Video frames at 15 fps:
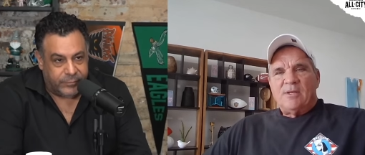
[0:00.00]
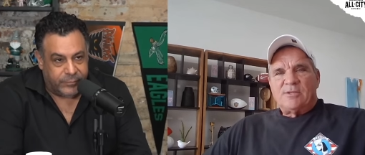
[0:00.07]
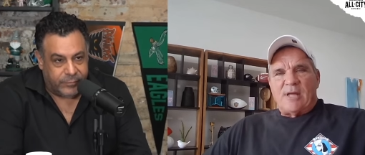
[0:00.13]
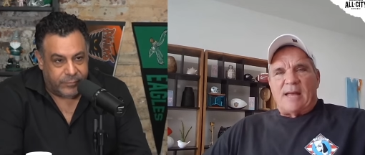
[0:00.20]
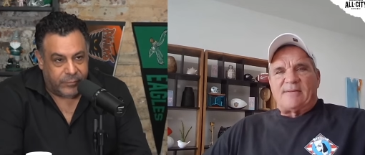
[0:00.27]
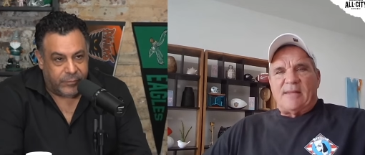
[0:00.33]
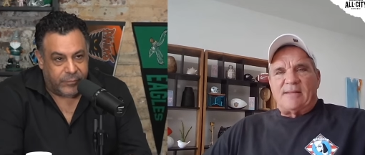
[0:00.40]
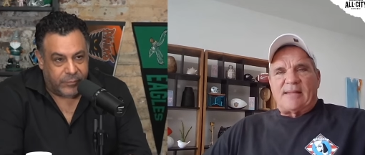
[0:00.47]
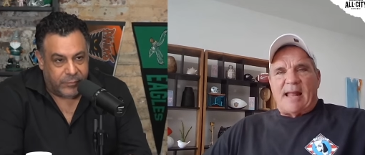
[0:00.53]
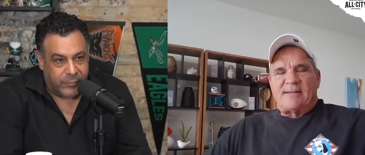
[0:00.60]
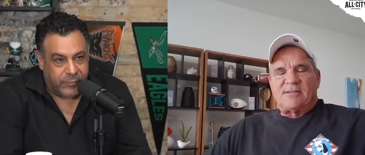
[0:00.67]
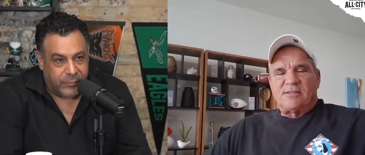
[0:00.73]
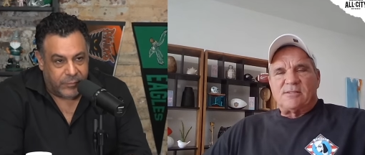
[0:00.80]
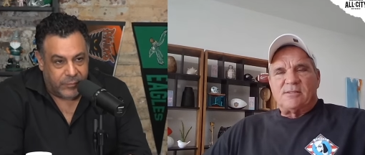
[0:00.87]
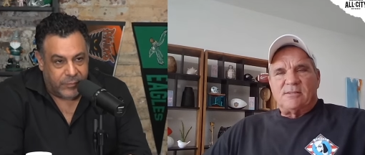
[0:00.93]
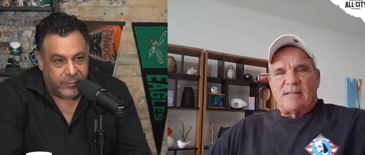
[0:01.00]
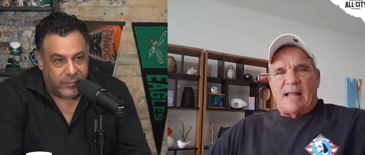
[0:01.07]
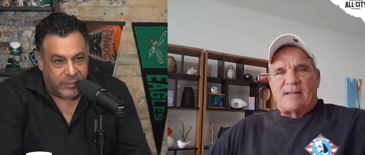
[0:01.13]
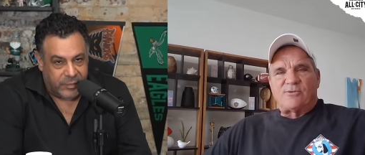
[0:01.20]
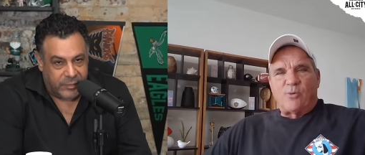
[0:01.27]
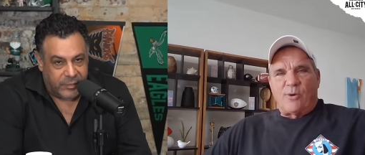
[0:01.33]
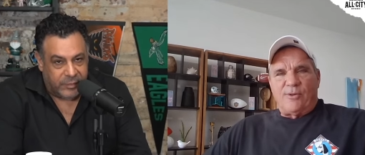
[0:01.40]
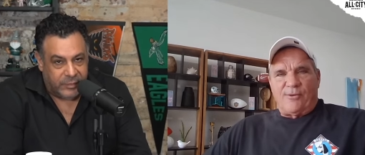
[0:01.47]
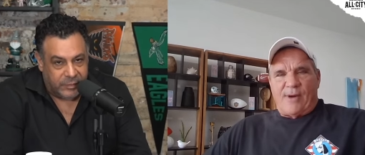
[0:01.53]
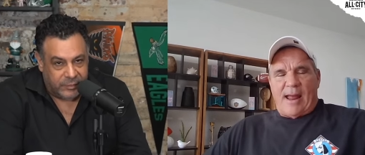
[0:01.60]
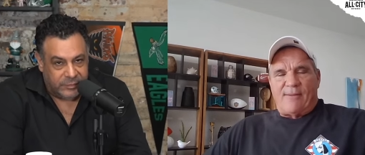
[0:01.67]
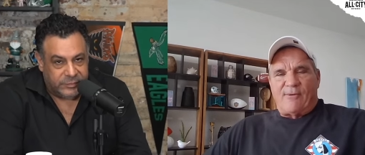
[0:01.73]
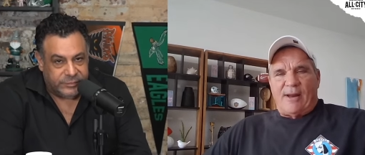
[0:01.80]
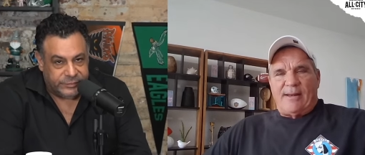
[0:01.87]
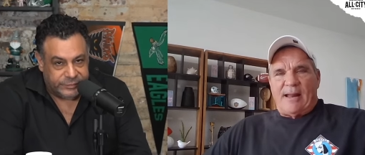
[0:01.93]
Speaker 1: so I think that's that's where they're
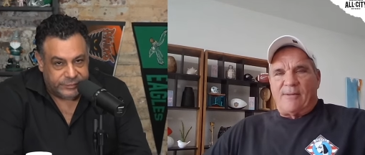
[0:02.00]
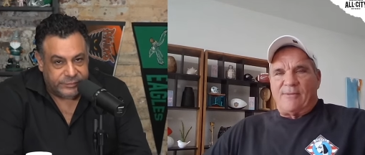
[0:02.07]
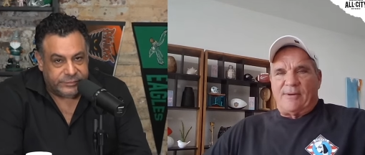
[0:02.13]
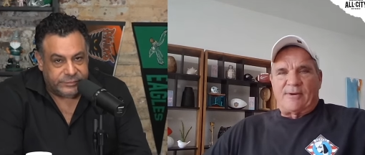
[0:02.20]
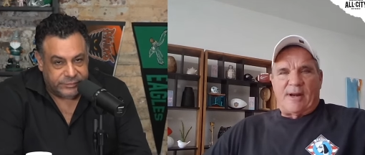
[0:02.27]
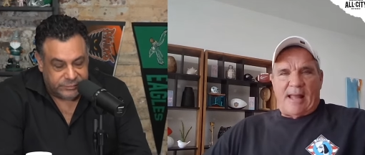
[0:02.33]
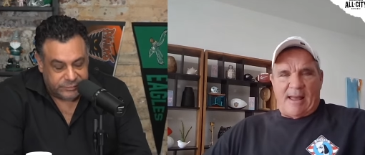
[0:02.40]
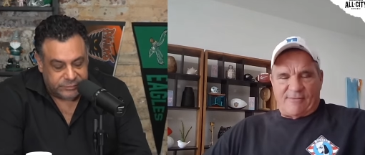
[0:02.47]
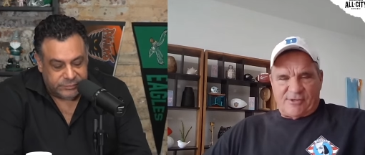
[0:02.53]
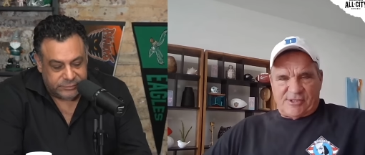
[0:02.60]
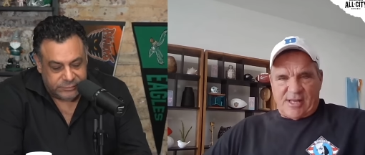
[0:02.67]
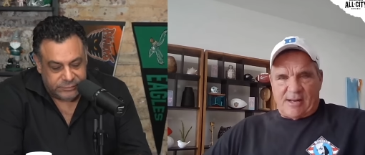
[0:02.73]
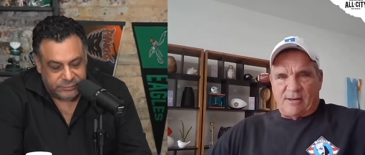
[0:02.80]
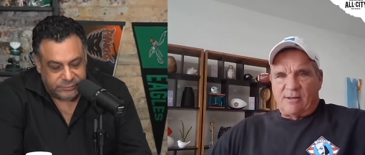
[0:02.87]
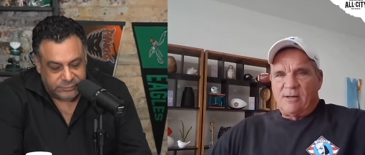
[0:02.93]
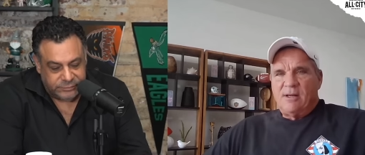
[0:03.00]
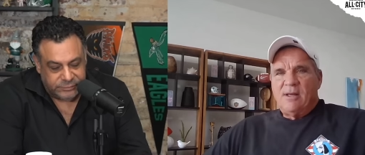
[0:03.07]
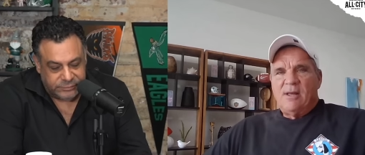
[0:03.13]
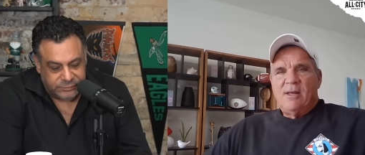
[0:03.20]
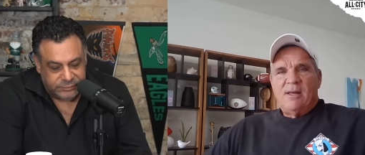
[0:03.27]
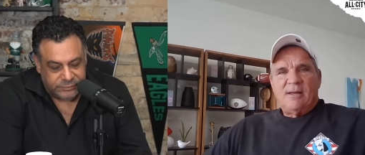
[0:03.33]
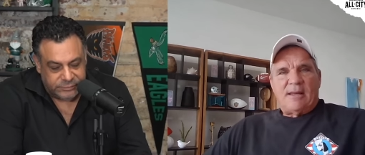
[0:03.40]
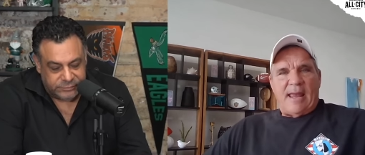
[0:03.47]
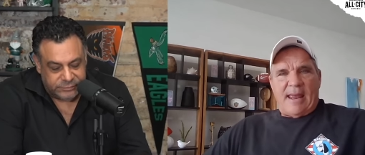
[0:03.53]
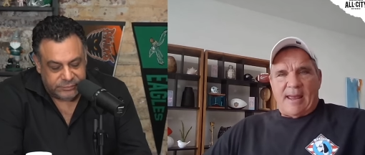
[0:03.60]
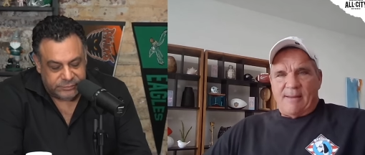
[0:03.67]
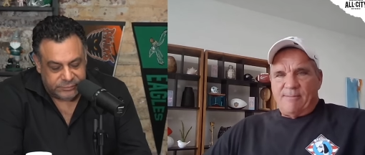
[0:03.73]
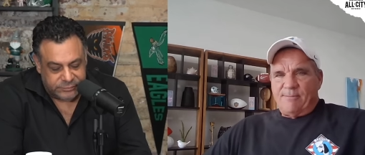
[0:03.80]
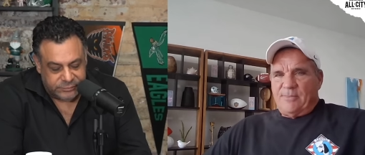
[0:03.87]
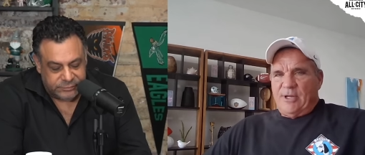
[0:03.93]
at right now. They're going to have a center,
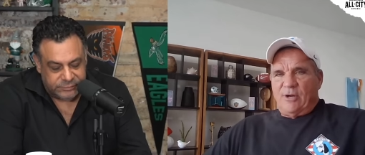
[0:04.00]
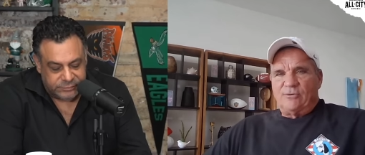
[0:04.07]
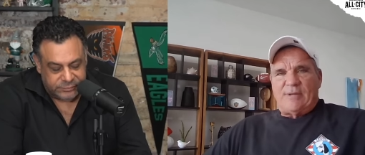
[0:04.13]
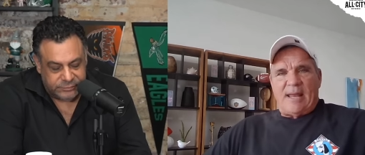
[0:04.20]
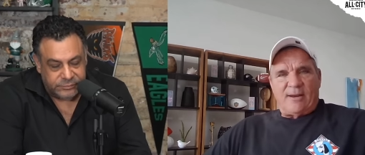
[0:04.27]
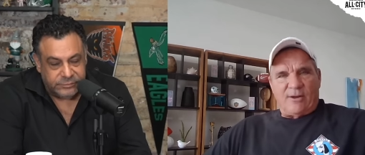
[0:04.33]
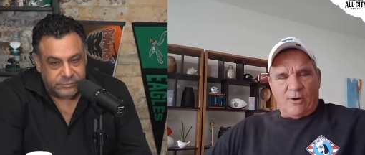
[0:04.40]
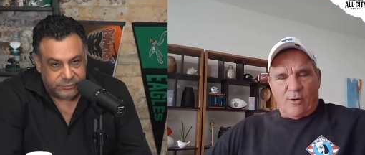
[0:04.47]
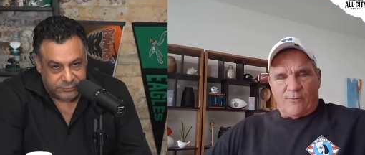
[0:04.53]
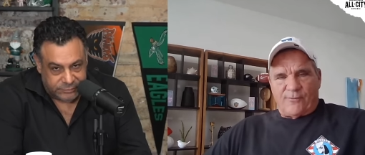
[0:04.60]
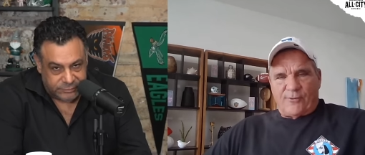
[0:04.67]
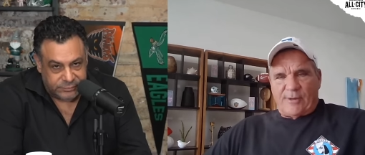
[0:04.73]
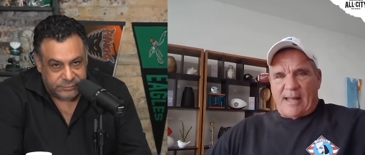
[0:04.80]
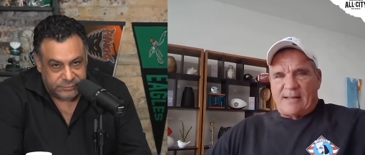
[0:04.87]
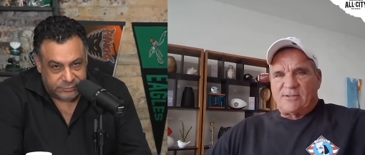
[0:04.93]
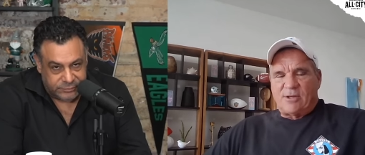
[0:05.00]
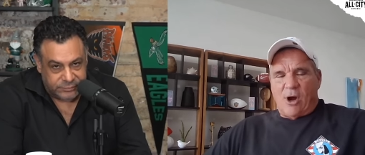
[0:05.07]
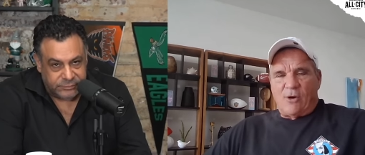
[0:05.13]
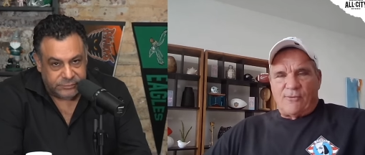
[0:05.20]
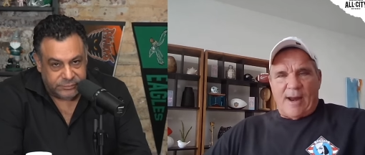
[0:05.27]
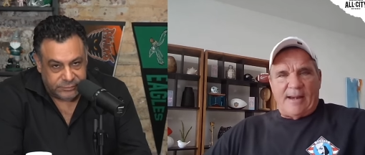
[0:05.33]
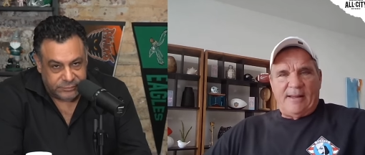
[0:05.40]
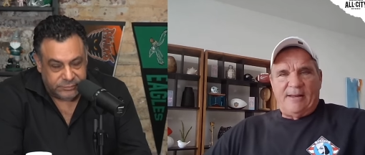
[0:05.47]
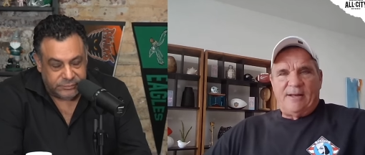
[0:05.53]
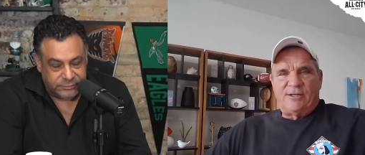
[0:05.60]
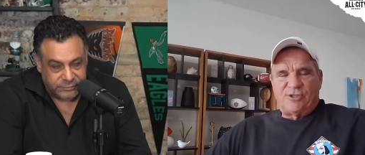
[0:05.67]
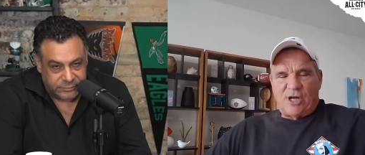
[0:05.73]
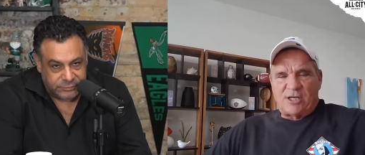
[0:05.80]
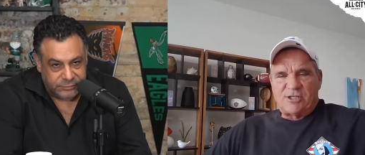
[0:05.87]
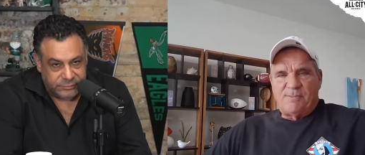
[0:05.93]
Cam, you know, taking over for that's already an
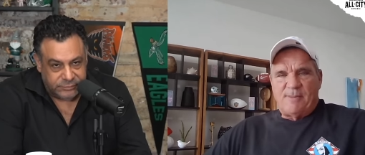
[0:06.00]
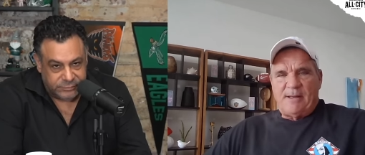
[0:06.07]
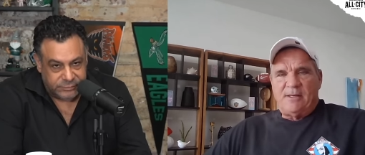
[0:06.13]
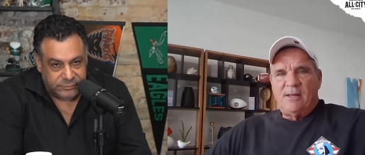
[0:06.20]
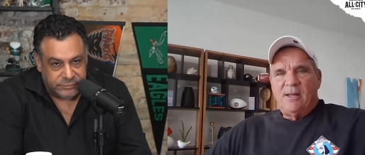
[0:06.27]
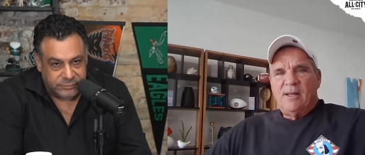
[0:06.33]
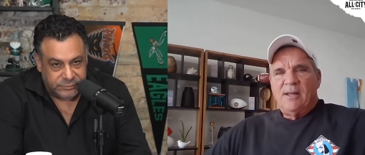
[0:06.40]
adjustment,